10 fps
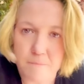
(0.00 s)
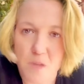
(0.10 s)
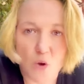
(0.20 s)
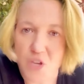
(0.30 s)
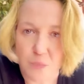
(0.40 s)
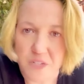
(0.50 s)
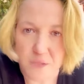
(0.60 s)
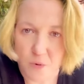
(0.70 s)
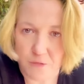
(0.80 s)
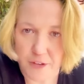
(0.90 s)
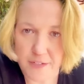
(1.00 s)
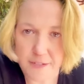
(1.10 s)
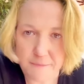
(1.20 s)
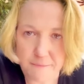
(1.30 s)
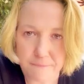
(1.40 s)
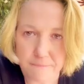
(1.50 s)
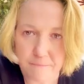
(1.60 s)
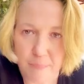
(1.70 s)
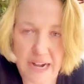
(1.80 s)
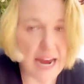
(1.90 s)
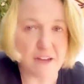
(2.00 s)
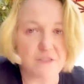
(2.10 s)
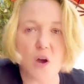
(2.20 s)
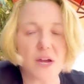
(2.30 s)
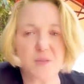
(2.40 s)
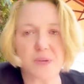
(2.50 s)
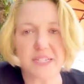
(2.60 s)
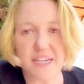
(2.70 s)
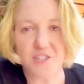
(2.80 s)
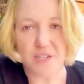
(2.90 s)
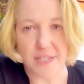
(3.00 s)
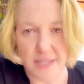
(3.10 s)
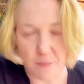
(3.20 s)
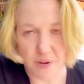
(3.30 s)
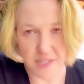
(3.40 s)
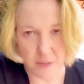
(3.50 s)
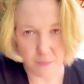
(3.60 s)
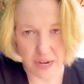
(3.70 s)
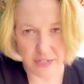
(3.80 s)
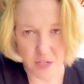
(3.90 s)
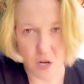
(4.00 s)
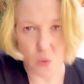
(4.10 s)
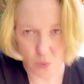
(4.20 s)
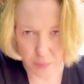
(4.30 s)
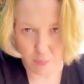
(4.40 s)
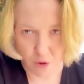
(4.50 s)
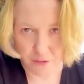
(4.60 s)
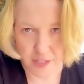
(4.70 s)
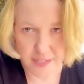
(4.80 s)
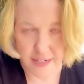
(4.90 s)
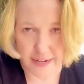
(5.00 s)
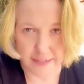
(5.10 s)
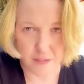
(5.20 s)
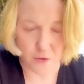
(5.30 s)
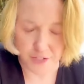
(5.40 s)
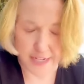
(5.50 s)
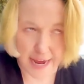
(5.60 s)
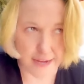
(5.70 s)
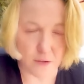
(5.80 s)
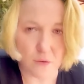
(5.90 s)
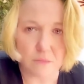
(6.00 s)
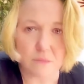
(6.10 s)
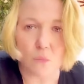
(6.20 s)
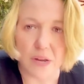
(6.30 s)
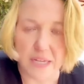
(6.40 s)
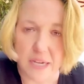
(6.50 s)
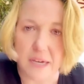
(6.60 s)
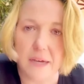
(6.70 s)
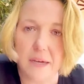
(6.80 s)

no human is perfect. And I have no expectations that President Biden will be perfect tonight or today when he